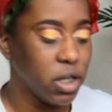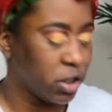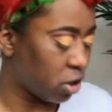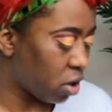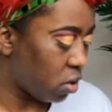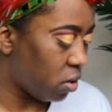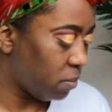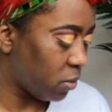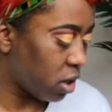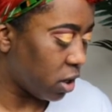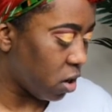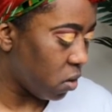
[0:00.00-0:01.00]
So I'm
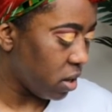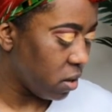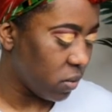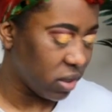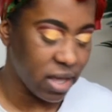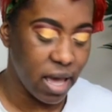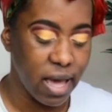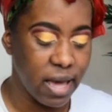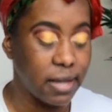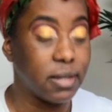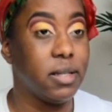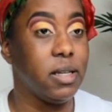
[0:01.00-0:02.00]
going to go in with that
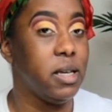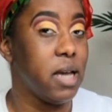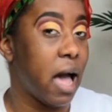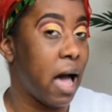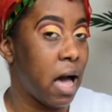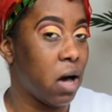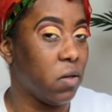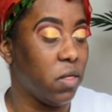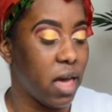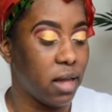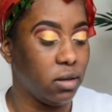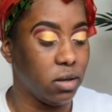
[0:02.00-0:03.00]
and see how that